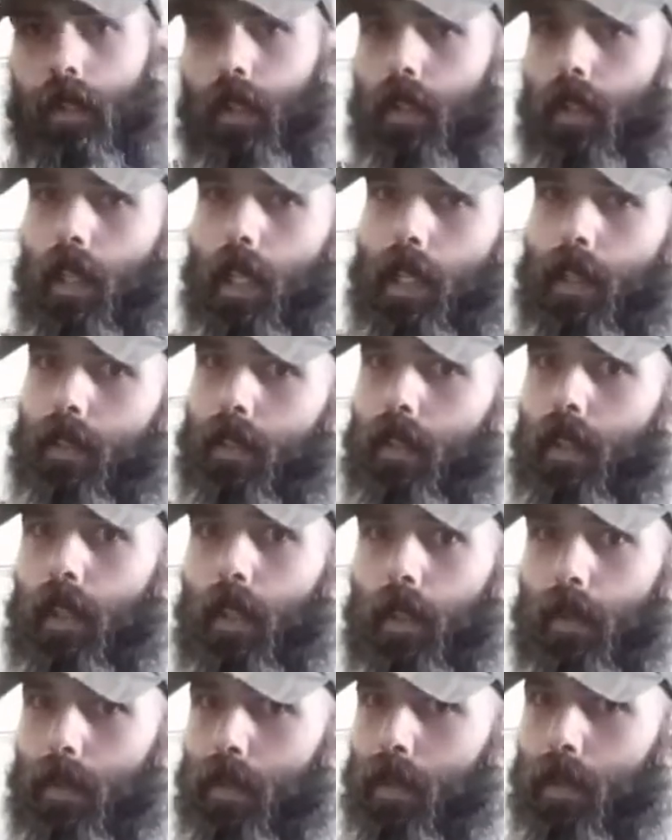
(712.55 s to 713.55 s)
You're like, you
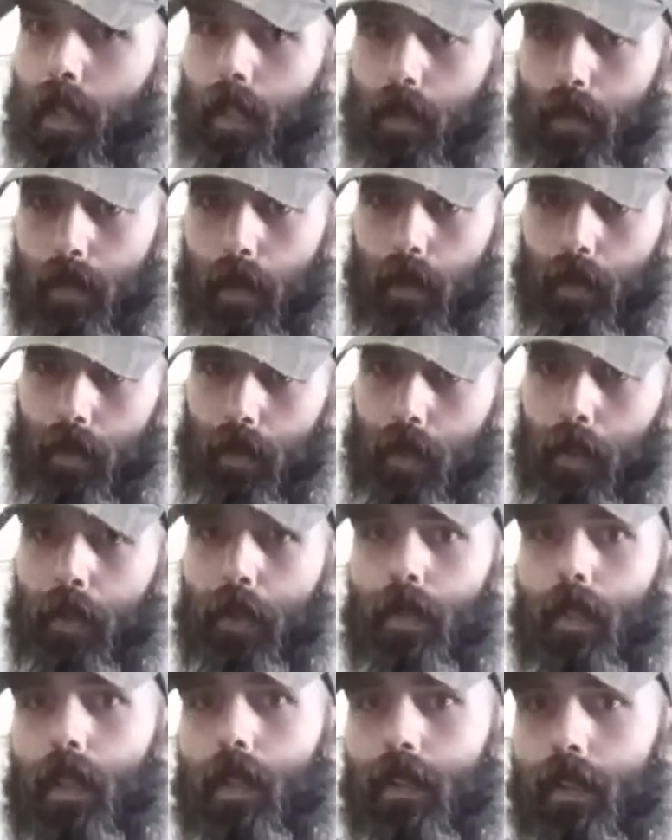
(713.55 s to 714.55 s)
know,
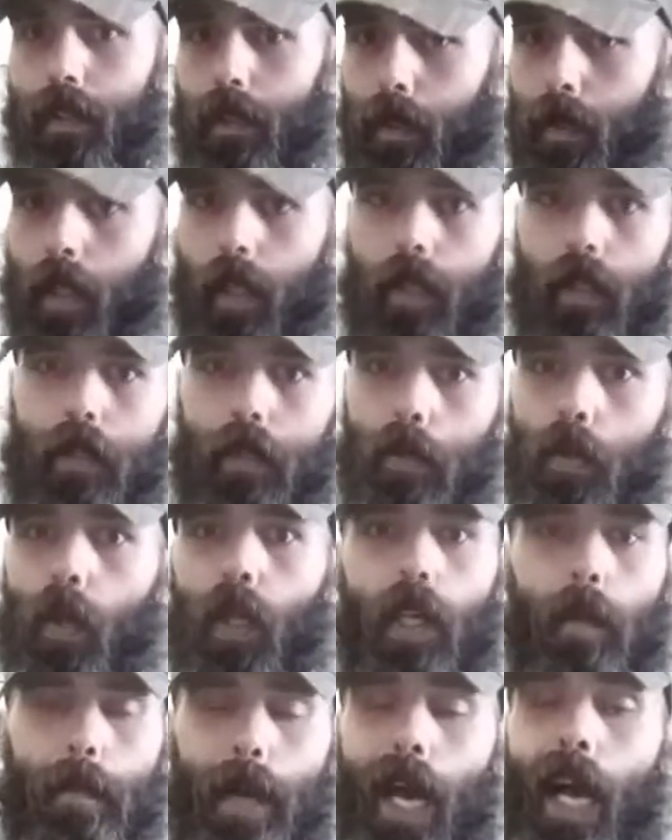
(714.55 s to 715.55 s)
6'2" and
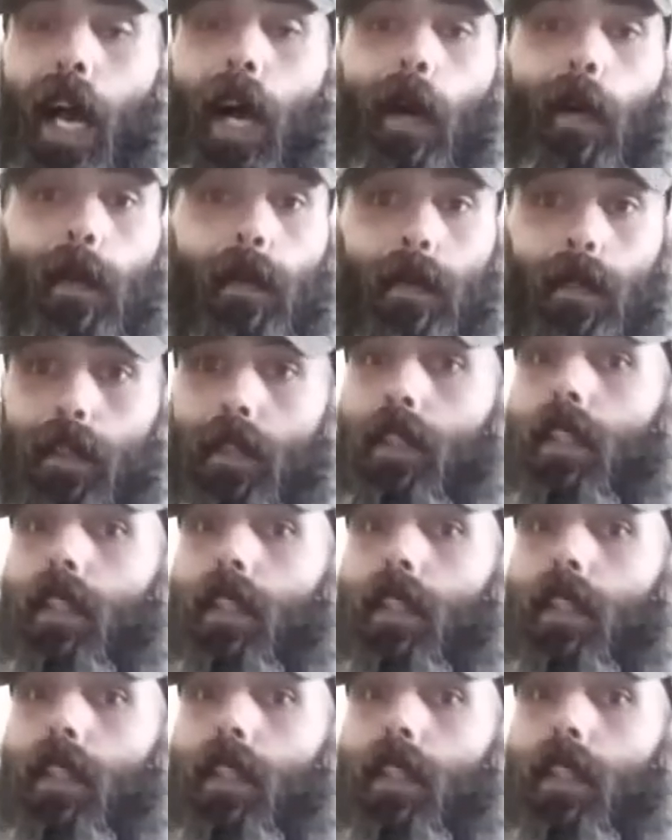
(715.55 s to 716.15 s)
220 pounds.